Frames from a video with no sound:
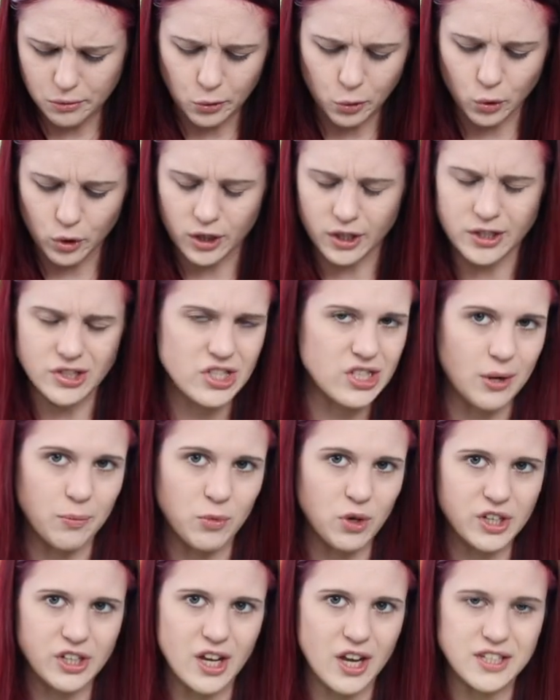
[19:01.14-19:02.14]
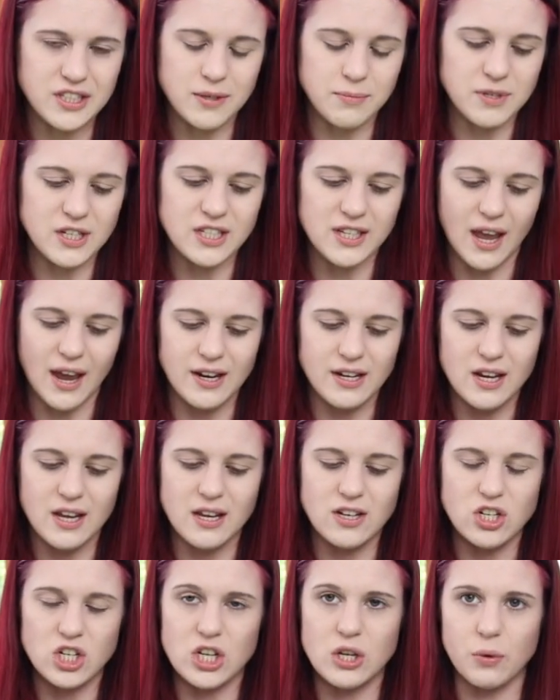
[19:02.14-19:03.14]
or someone custom designed it
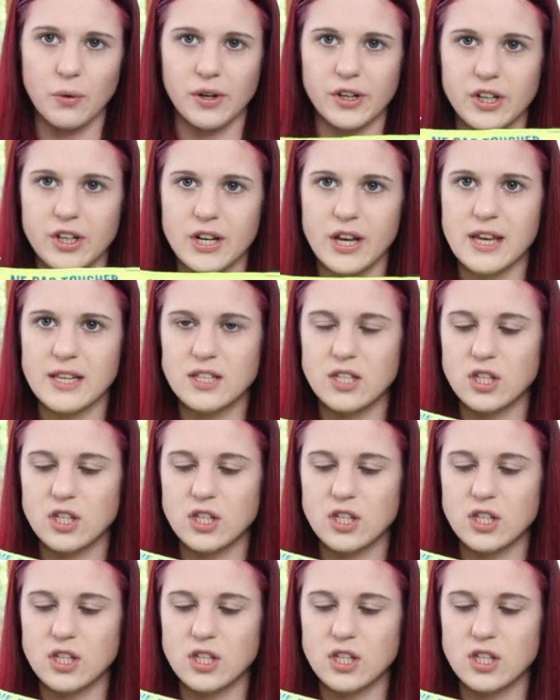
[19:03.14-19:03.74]
and she ordered it.